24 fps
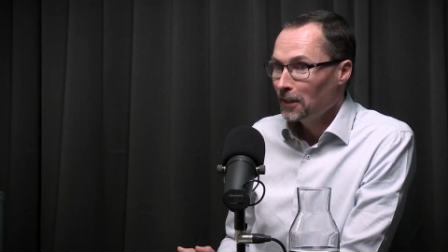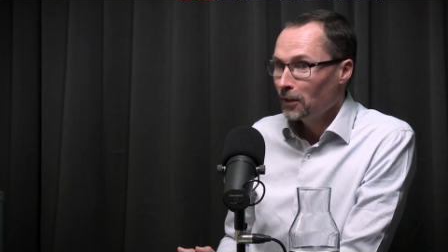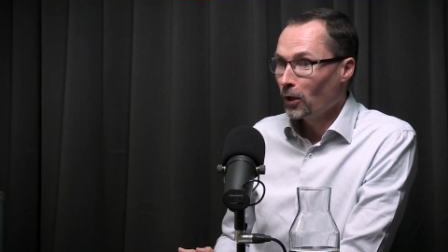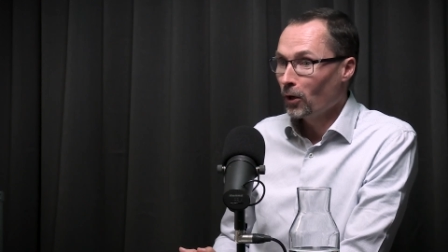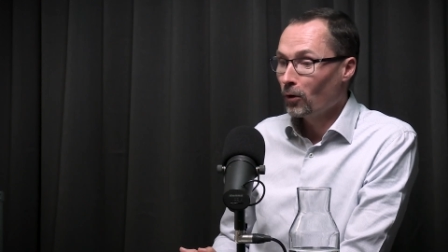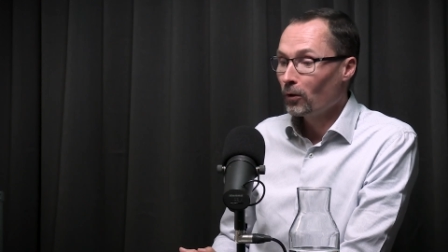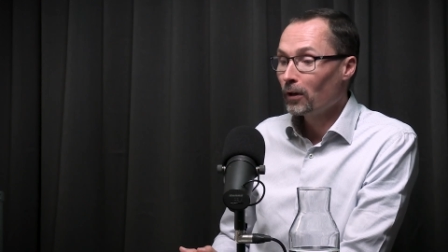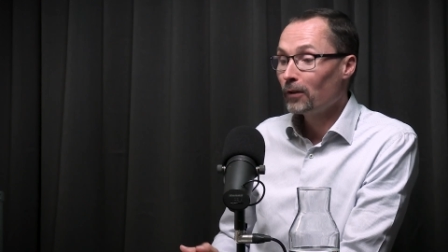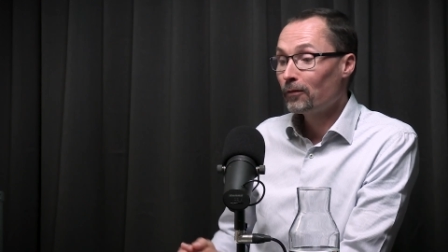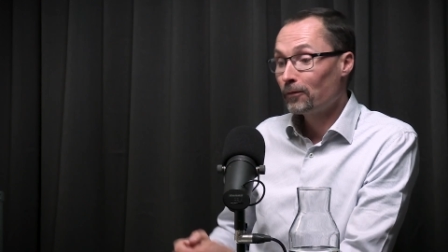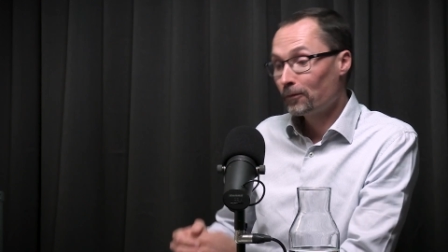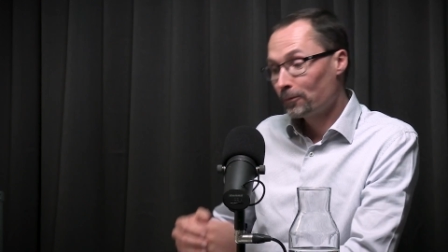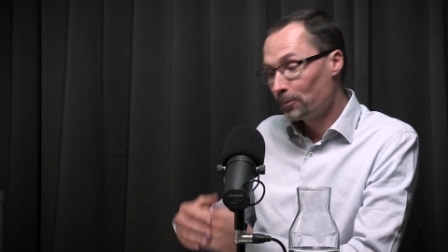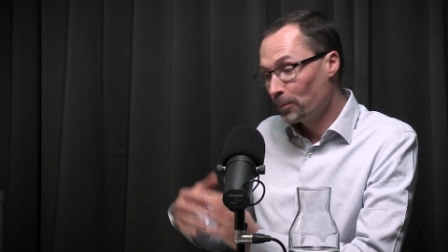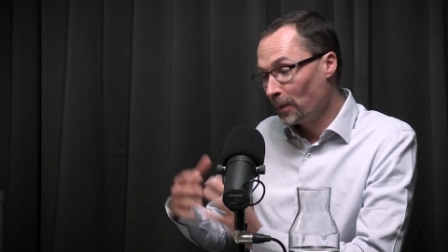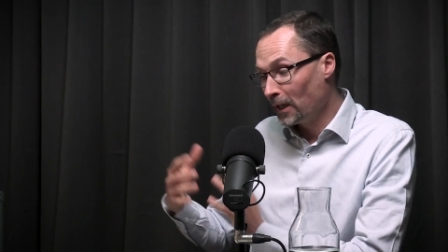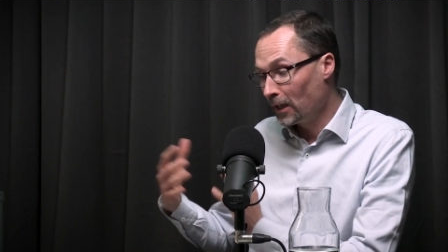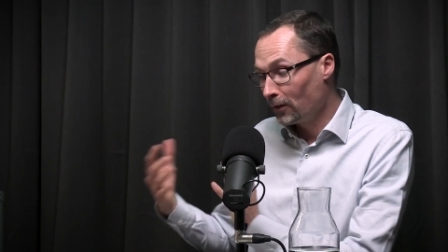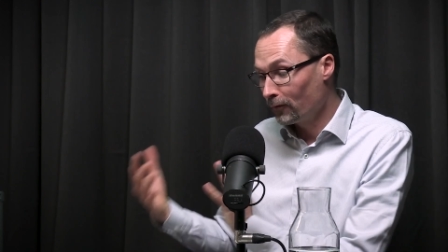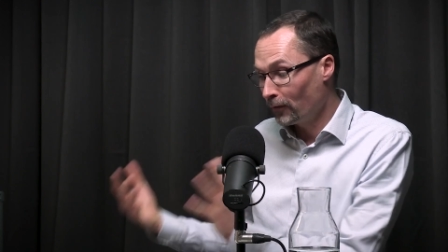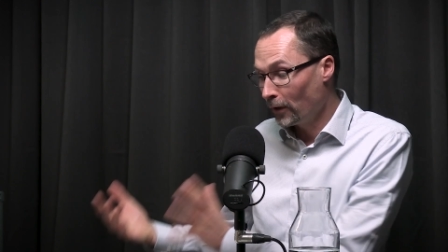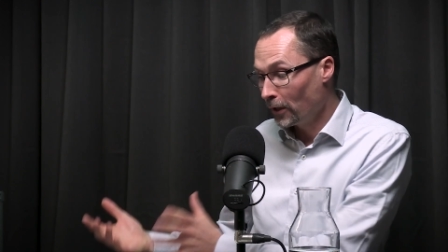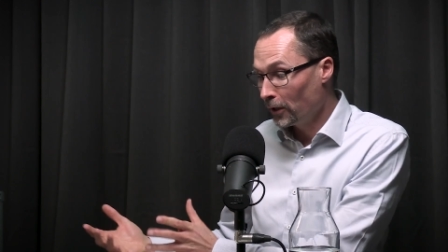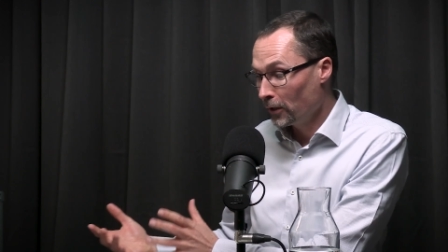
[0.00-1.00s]
if
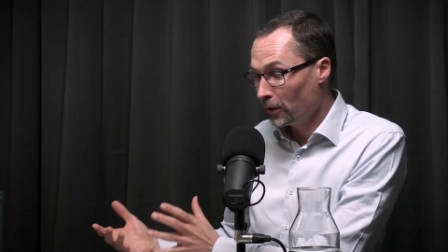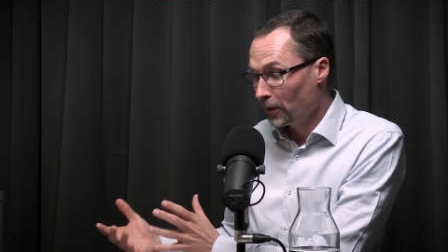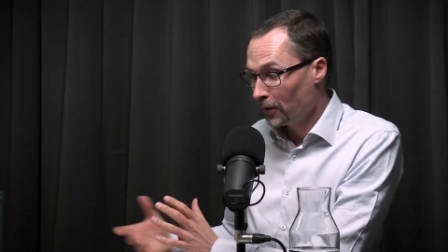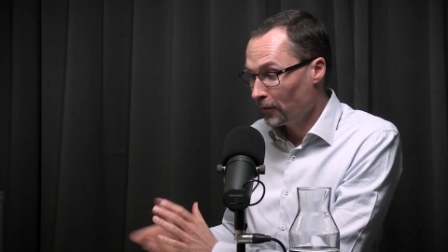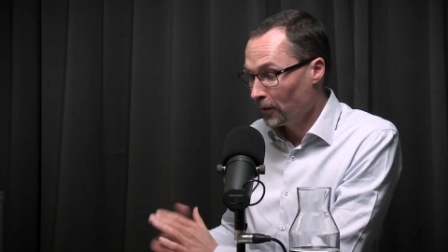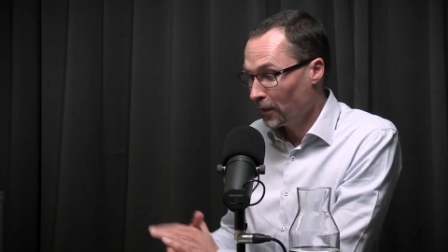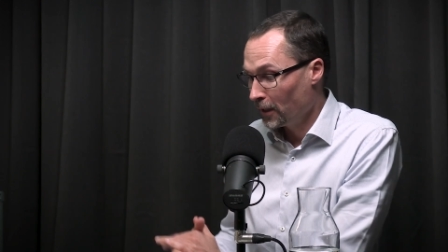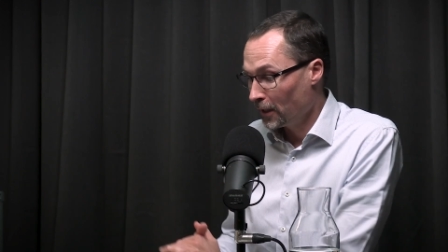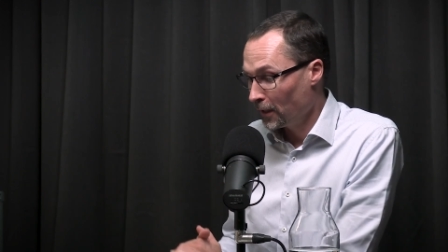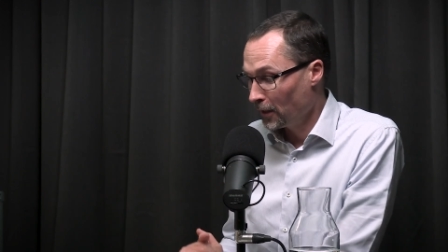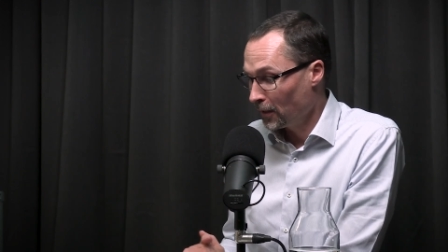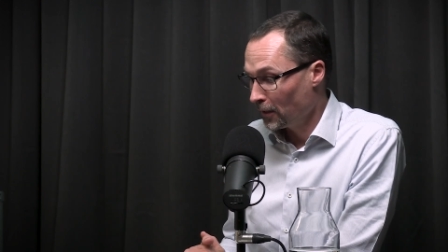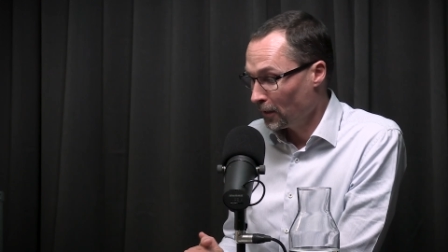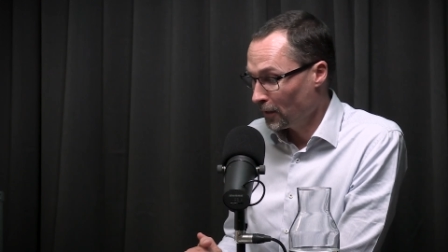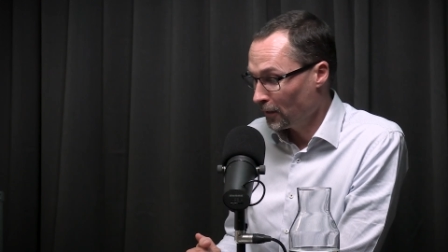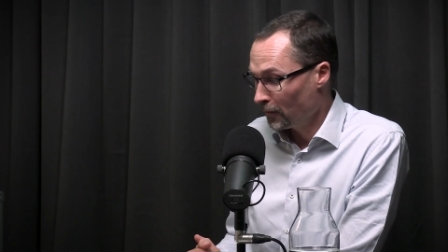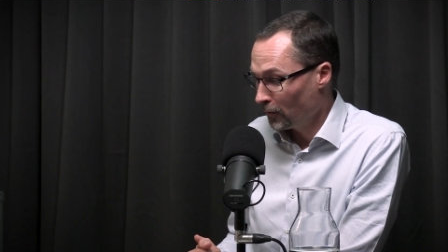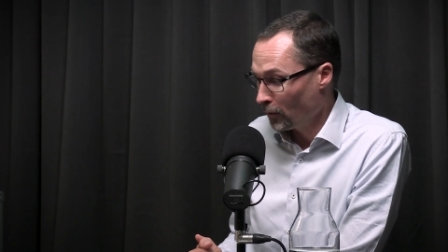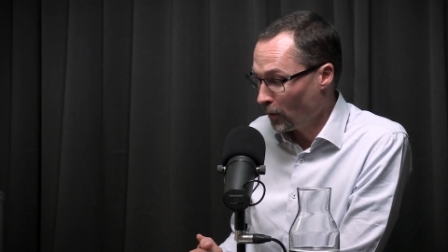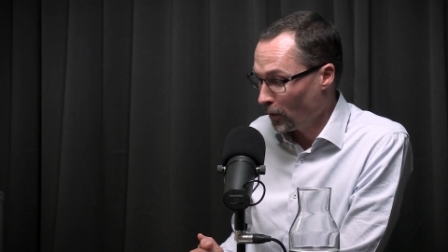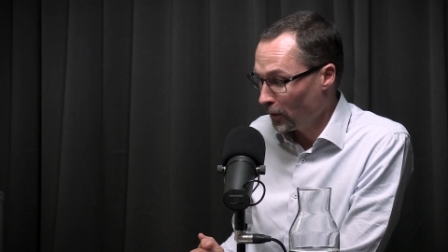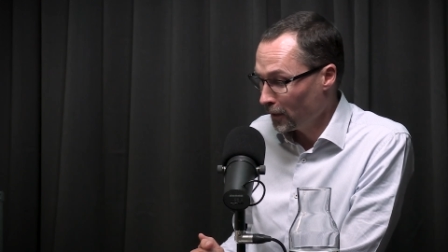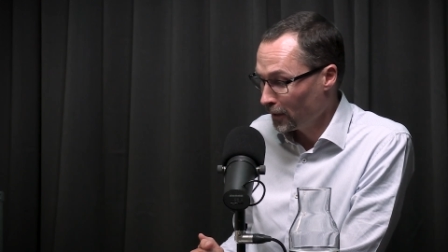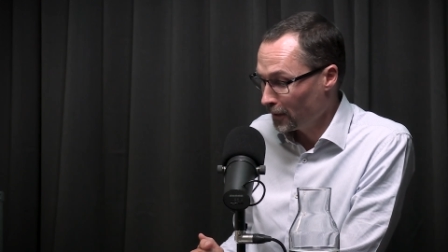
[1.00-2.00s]
being very
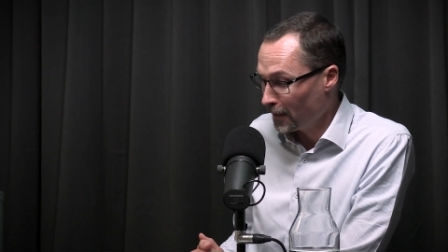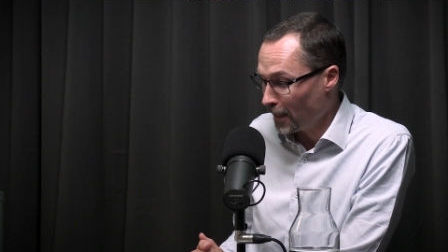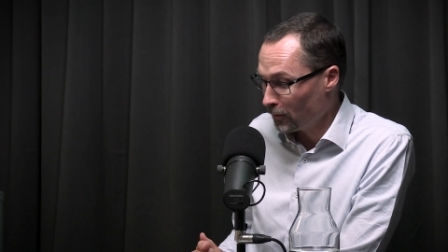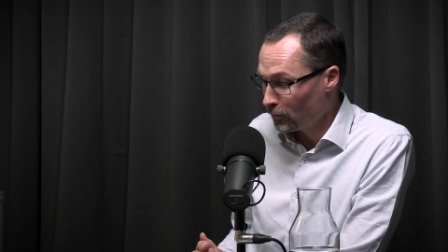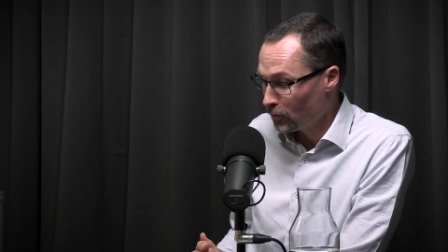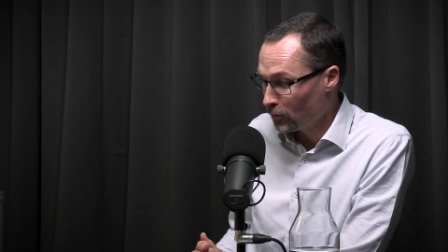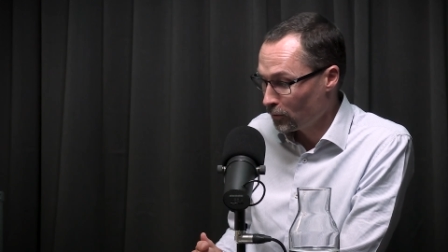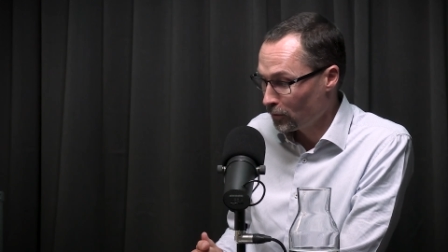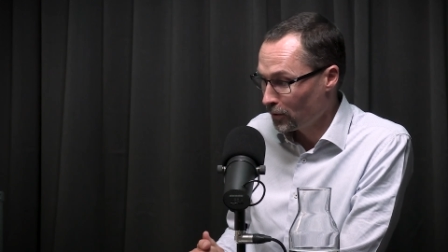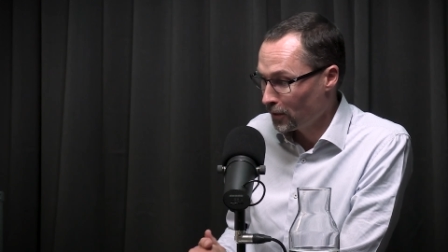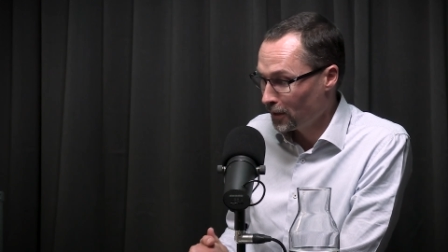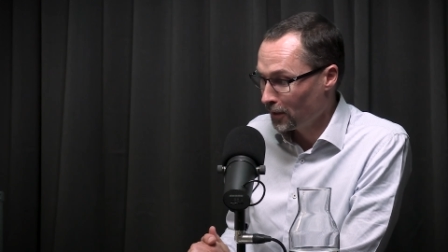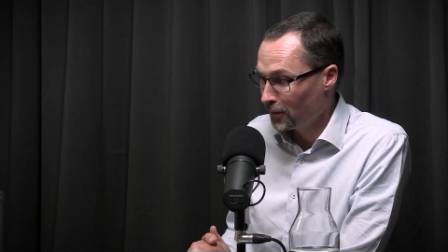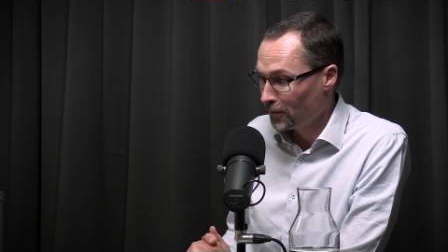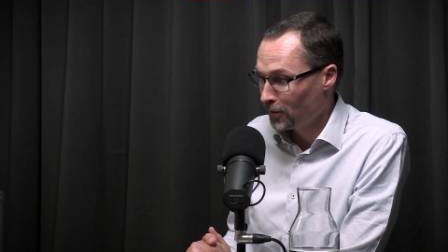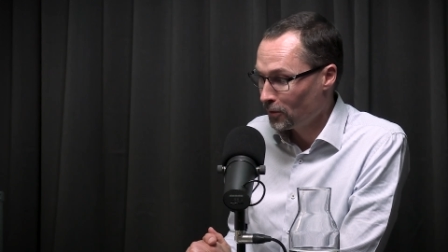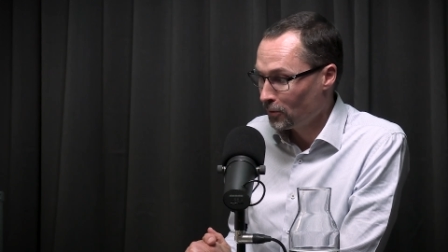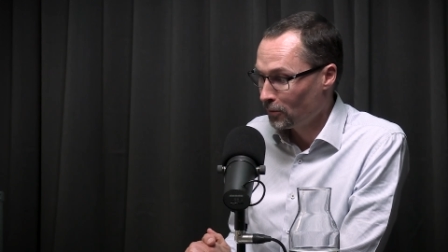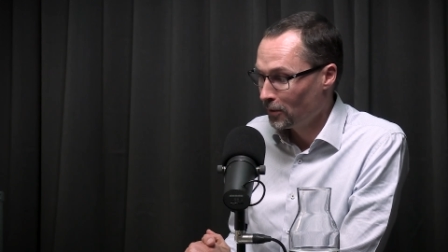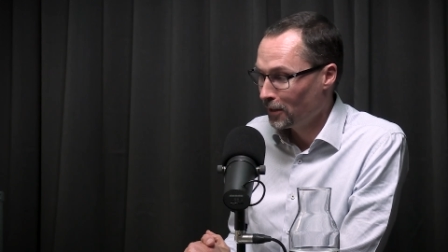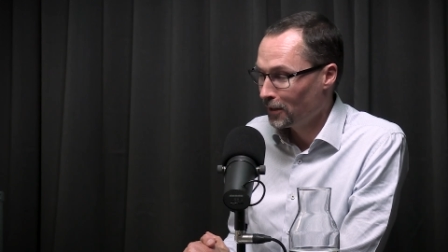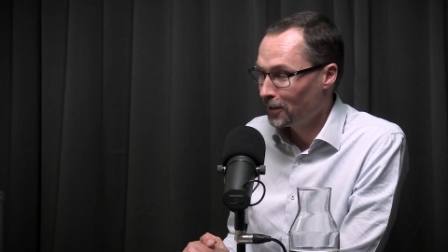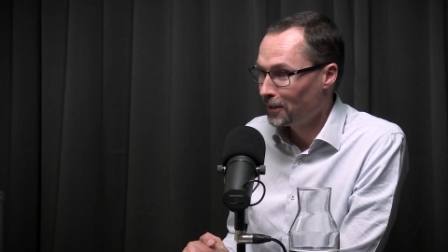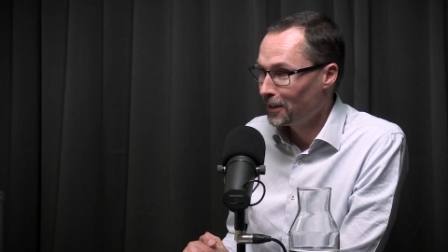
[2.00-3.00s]
nerdy down to
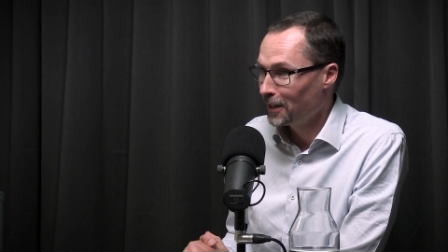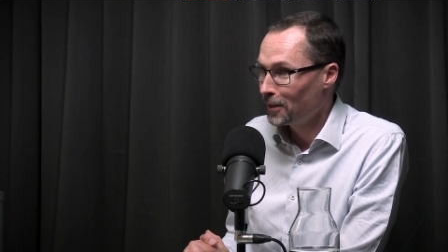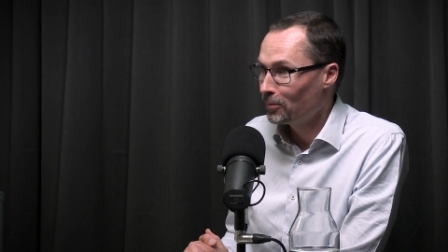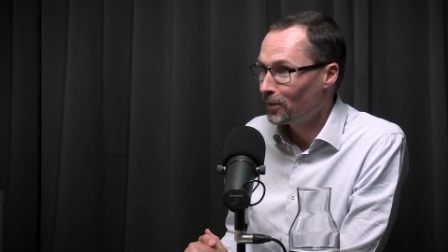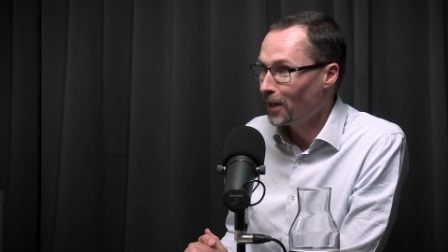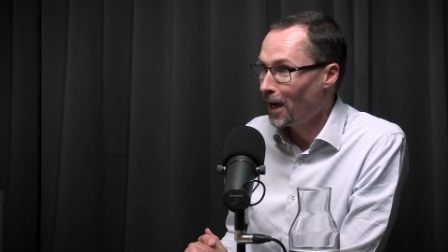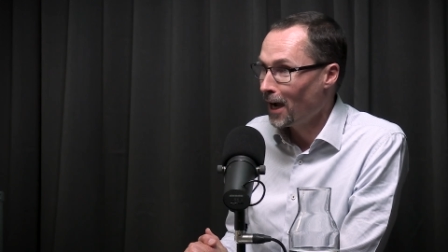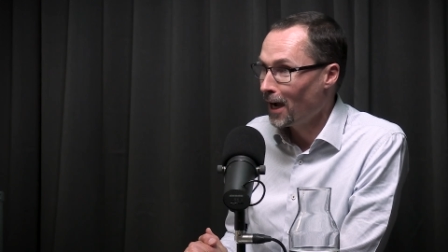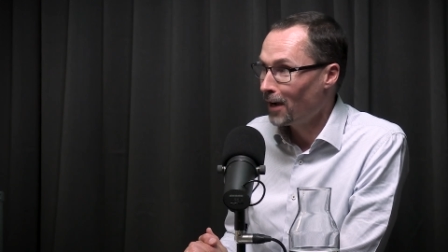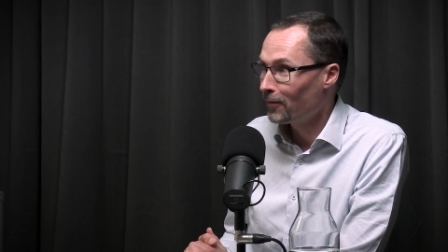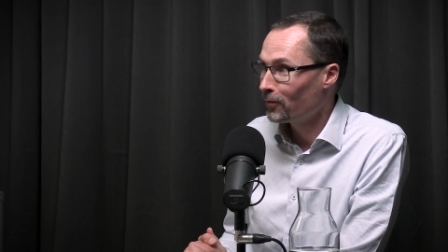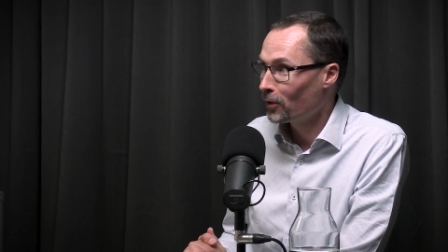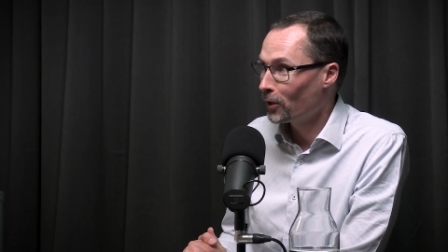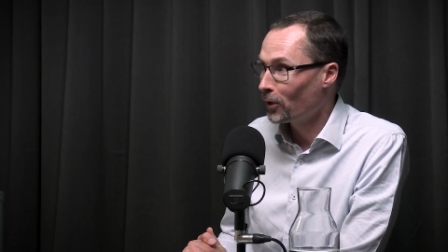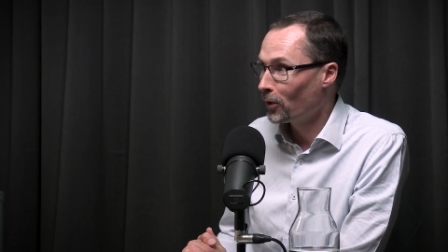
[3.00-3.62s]
the deep dive,